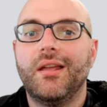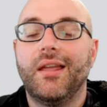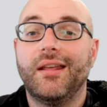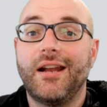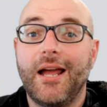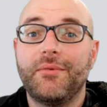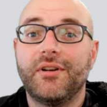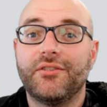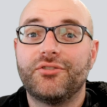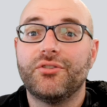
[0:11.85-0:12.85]
And I'm going
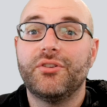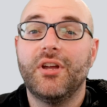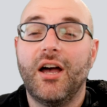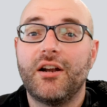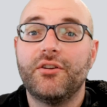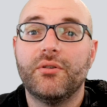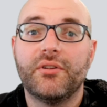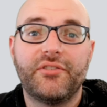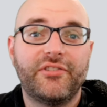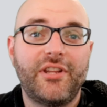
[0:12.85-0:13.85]
to show you how to do it
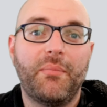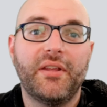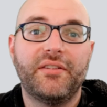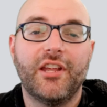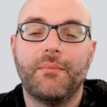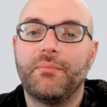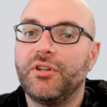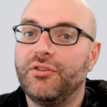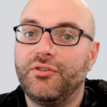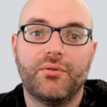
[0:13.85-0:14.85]
step by step.
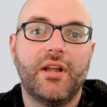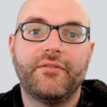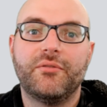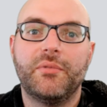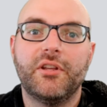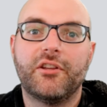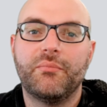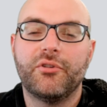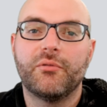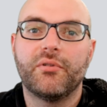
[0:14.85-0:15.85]
You don't have to be a
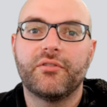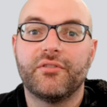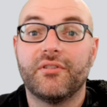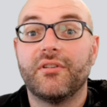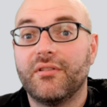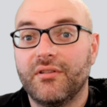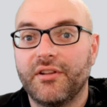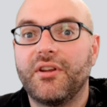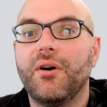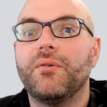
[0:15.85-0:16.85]
computer person. Let's
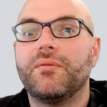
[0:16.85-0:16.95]
go.